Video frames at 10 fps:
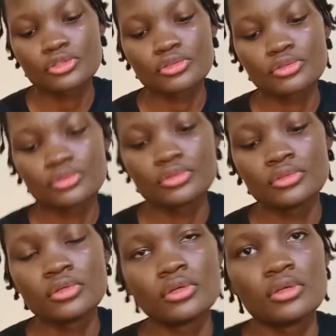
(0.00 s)
button
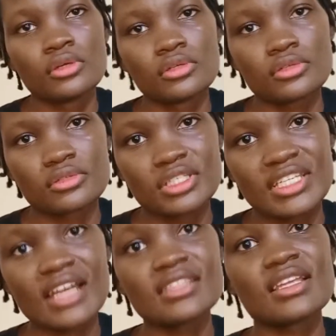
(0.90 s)
to
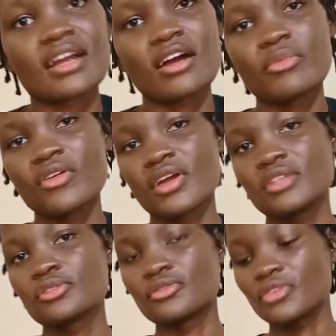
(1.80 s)
turn the
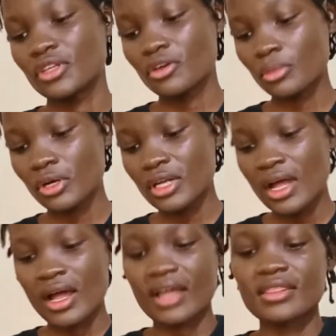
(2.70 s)
camera into video
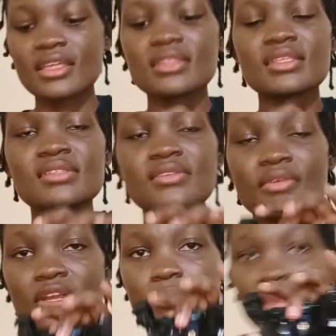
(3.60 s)
mode, and then
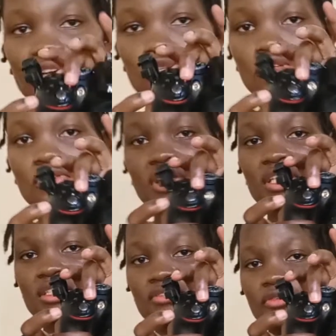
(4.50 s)
this red
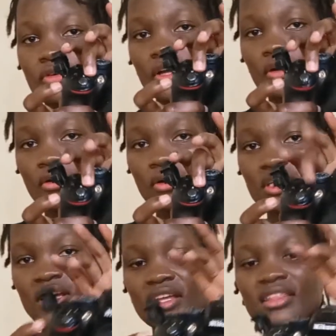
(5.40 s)
button, you hit it for
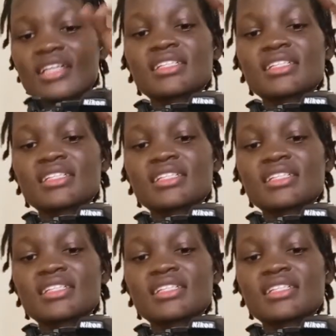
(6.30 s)
record.